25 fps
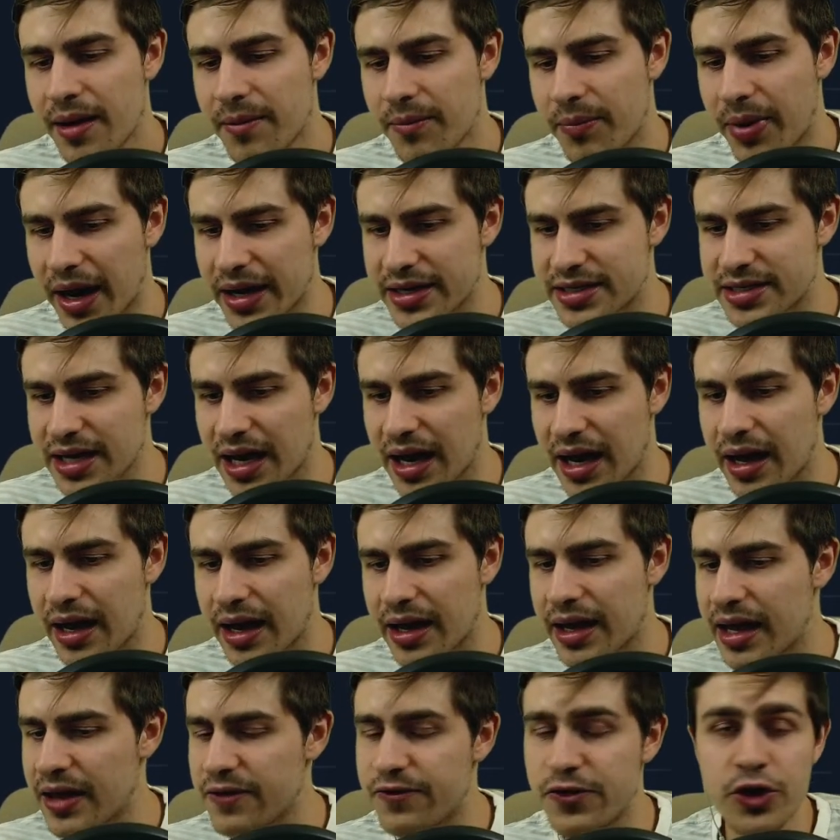But
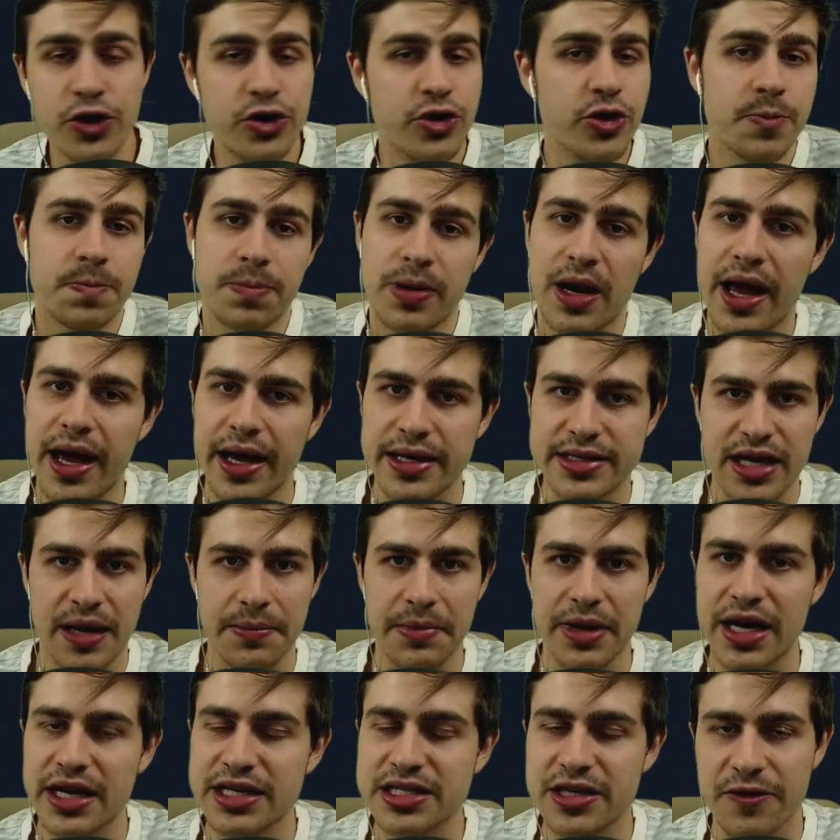if you do play it, I
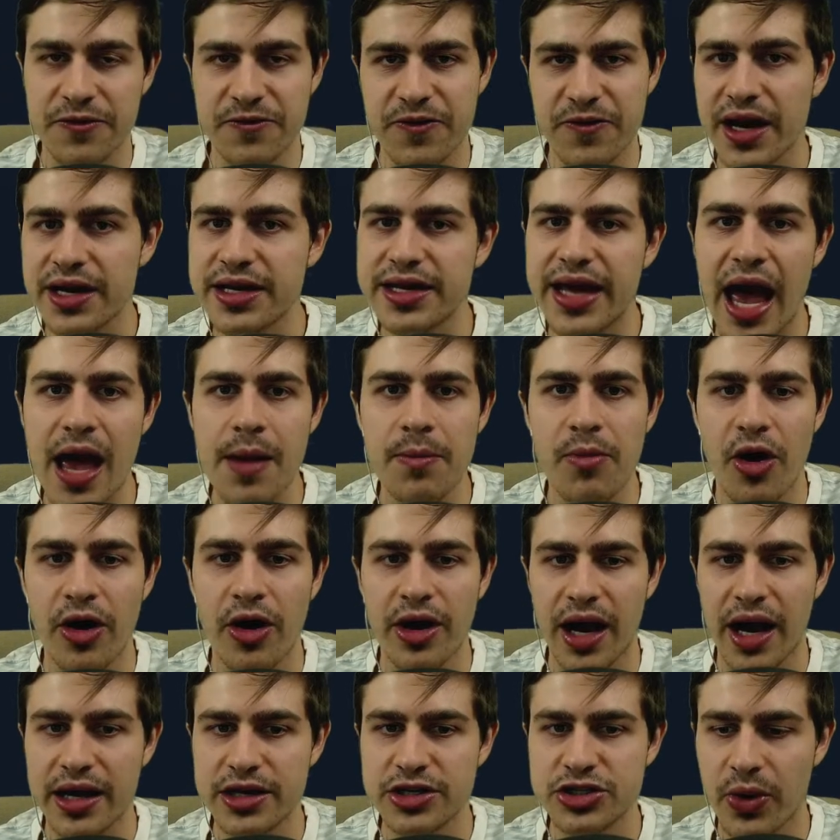mean, it's a fun game mode.
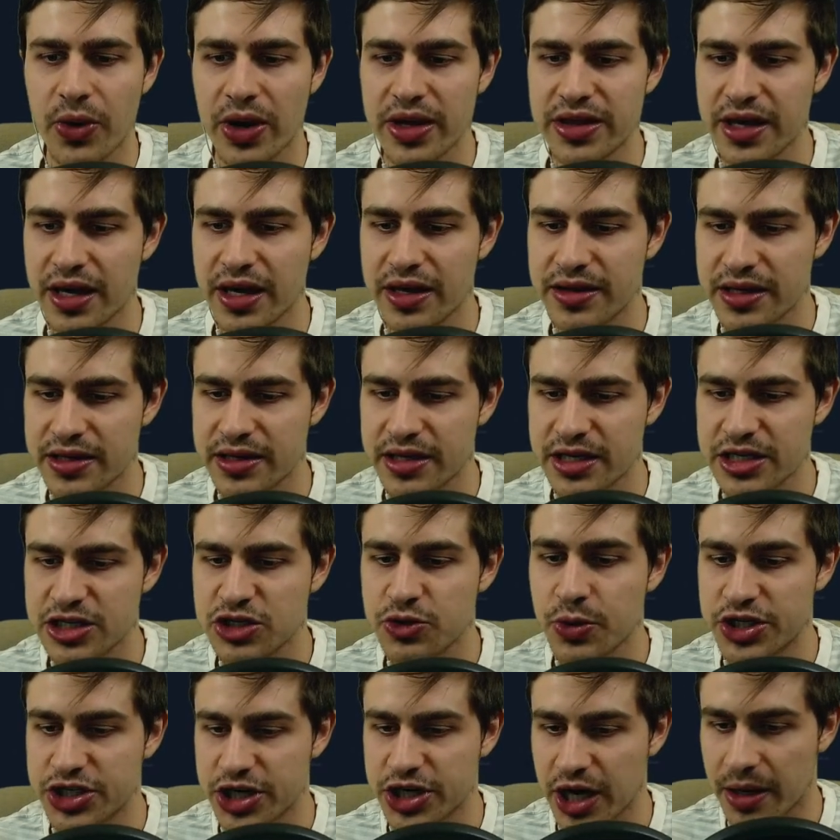I enjoy the
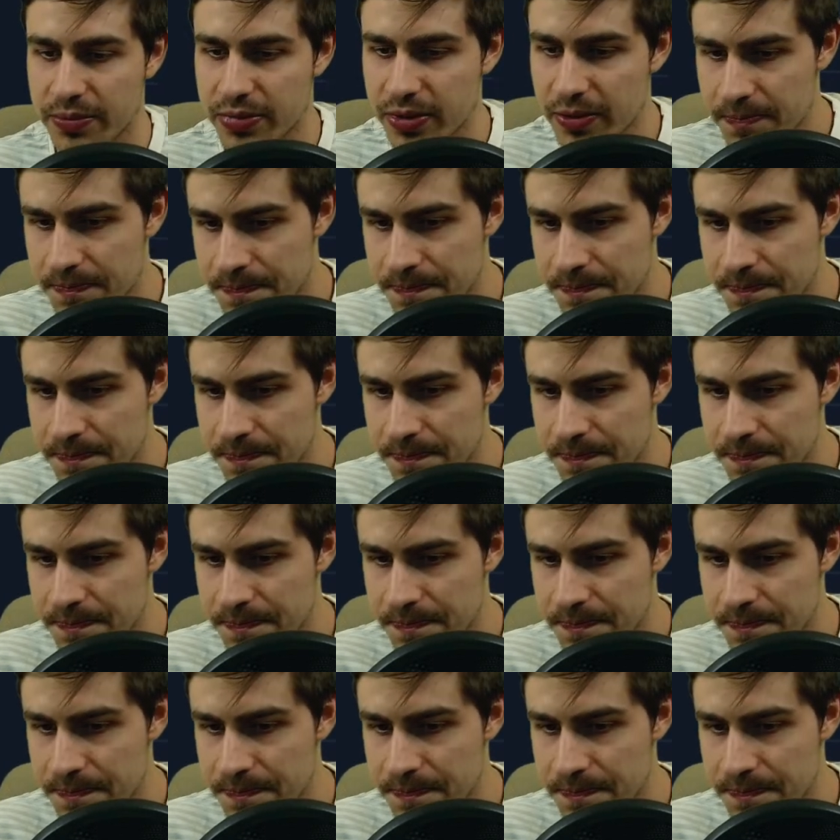switch up.